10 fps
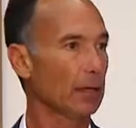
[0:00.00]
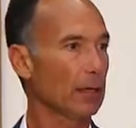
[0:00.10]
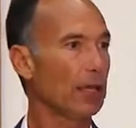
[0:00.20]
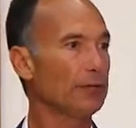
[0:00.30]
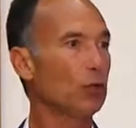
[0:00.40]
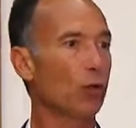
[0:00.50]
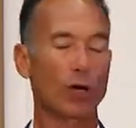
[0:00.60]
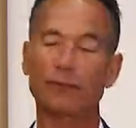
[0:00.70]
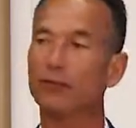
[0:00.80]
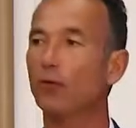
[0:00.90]
If you
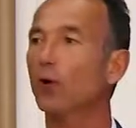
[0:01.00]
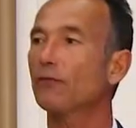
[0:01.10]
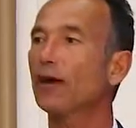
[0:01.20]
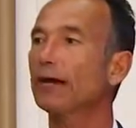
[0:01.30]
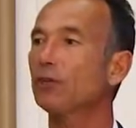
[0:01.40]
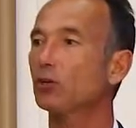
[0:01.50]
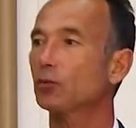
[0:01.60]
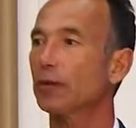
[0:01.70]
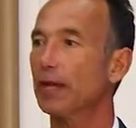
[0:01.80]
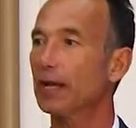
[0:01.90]
work for 4 or 5 years
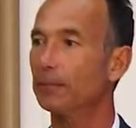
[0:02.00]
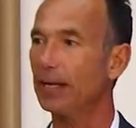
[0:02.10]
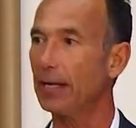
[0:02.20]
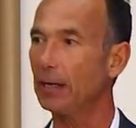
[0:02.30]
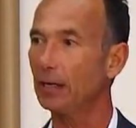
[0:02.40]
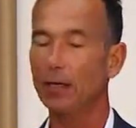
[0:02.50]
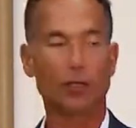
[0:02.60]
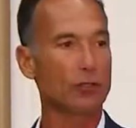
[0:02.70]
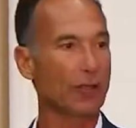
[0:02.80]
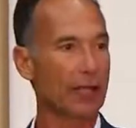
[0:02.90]
with a company,
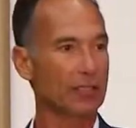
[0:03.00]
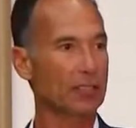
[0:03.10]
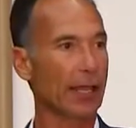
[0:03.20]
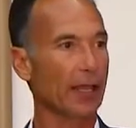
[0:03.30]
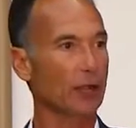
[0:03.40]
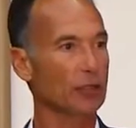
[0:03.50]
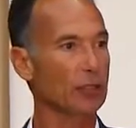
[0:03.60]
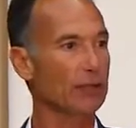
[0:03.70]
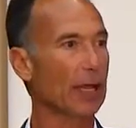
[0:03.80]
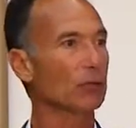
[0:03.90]
you've got sales and
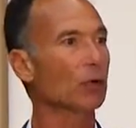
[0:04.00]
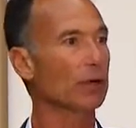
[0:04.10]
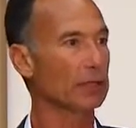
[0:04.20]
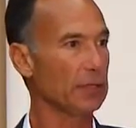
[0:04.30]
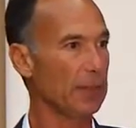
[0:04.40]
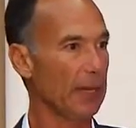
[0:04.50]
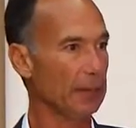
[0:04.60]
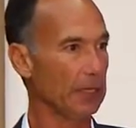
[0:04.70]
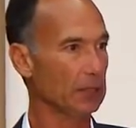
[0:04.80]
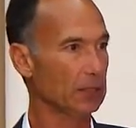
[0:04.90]
you've got royalty
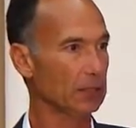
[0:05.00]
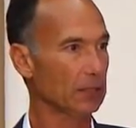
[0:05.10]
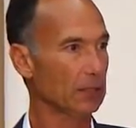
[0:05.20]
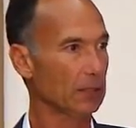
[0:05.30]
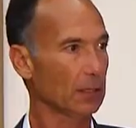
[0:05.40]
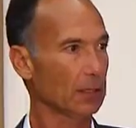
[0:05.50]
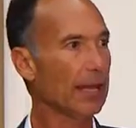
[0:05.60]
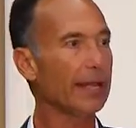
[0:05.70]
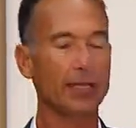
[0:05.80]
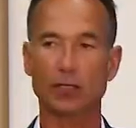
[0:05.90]
payments.
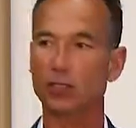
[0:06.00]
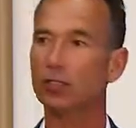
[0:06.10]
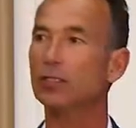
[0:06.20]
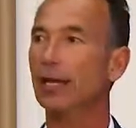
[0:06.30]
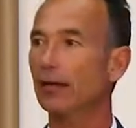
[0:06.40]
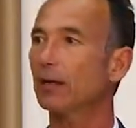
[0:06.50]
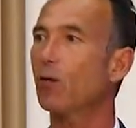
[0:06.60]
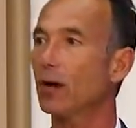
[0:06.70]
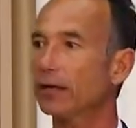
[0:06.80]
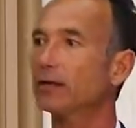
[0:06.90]
Now you can sit down and
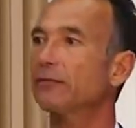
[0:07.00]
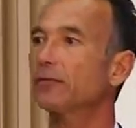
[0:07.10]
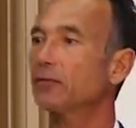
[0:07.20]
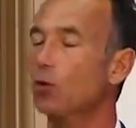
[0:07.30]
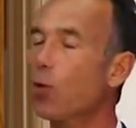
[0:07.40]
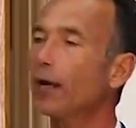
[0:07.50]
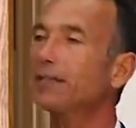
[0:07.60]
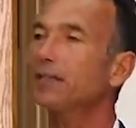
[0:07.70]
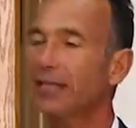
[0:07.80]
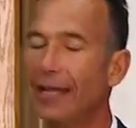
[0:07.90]

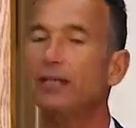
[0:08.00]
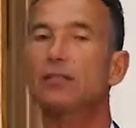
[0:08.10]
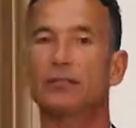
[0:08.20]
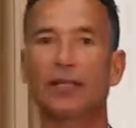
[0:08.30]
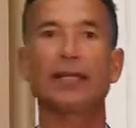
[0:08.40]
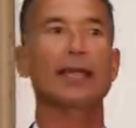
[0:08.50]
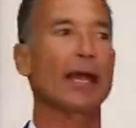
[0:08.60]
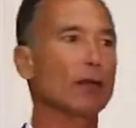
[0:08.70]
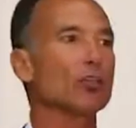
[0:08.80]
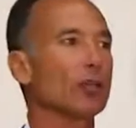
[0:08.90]
quantitatively
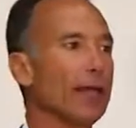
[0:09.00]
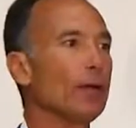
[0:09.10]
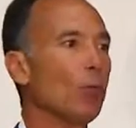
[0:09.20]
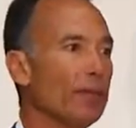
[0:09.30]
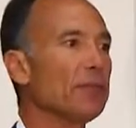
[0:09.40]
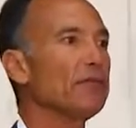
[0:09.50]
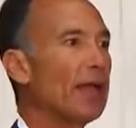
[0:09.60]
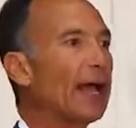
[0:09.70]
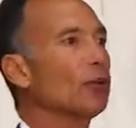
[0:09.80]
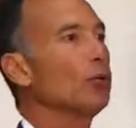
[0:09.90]
calculate what the
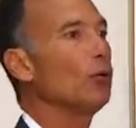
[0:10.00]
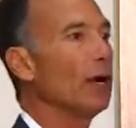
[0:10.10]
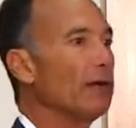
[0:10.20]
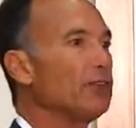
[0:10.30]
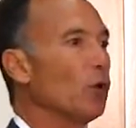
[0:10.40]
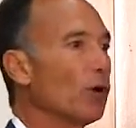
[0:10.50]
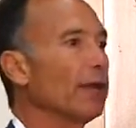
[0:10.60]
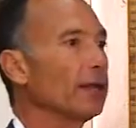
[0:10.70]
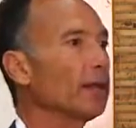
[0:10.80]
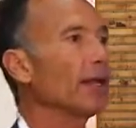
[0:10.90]
value of your
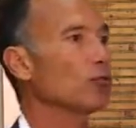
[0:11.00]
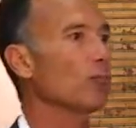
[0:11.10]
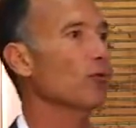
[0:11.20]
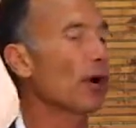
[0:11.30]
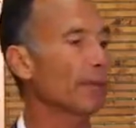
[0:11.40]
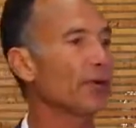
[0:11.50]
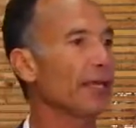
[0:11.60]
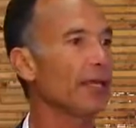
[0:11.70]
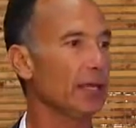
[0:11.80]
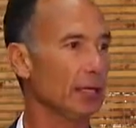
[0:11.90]
intellectual
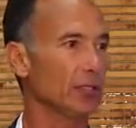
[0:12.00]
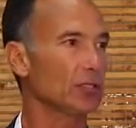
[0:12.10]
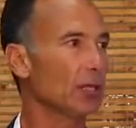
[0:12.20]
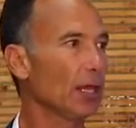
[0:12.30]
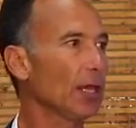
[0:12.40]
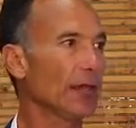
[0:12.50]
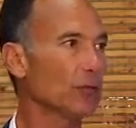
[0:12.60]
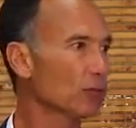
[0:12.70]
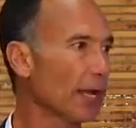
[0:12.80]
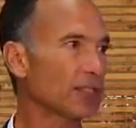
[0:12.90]
property is. And
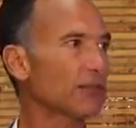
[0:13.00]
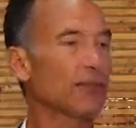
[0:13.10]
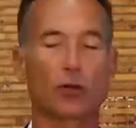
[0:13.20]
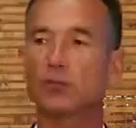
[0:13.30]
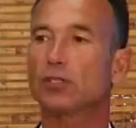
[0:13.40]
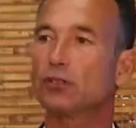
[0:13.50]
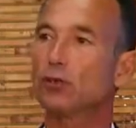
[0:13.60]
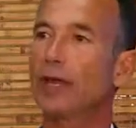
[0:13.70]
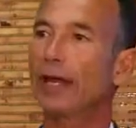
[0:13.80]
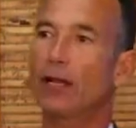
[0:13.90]
there's lots of firms that
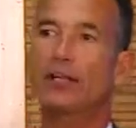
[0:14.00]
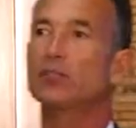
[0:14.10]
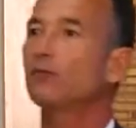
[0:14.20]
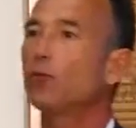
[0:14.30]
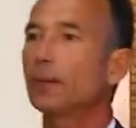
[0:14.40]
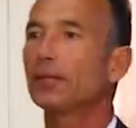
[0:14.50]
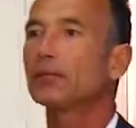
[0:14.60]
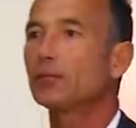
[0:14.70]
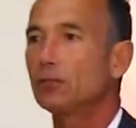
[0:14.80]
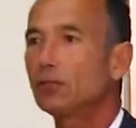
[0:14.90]
do that, lots of
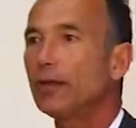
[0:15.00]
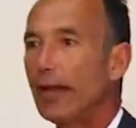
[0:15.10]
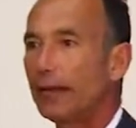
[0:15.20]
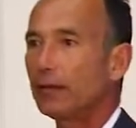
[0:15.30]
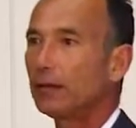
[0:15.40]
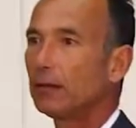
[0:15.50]
formulas that do that.